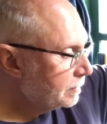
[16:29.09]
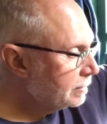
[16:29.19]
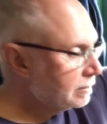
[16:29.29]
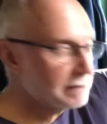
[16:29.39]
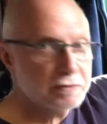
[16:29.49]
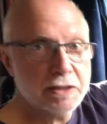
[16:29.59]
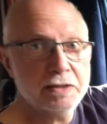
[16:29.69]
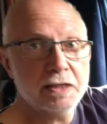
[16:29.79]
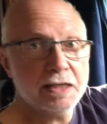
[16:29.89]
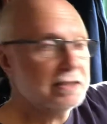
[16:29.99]

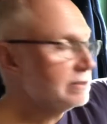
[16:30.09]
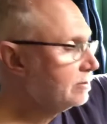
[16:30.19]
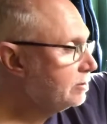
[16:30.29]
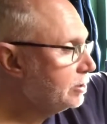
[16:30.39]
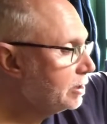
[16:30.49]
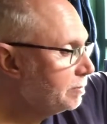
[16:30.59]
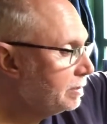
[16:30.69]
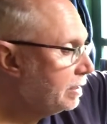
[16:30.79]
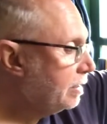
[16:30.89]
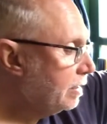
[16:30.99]
70s and 80s in
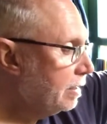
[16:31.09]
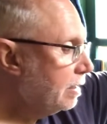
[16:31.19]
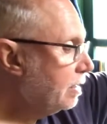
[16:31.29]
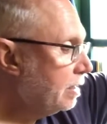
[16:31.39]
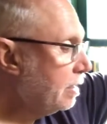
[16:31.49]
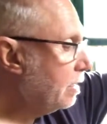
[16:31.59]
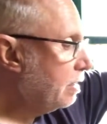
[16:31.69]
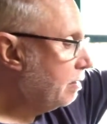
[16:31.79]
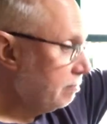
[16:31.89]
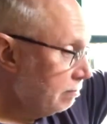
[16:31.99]
Germany
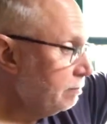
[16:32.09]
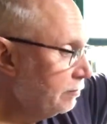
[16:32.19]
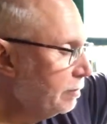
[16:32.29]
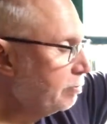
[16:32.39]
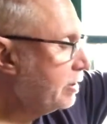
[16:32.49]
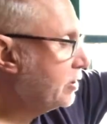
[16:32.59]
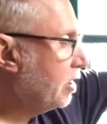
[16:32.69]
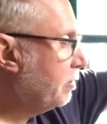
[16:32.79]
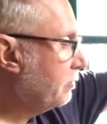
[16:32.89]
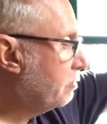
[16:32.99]
for the British
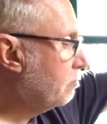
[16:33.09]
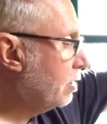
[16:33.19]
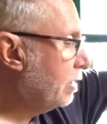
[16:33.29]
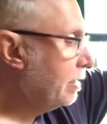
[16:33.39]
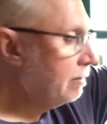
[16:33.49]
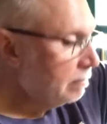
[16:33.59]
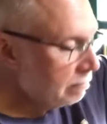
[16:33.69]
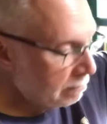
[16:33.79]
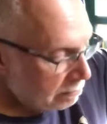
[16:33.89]
Army of the Rhine.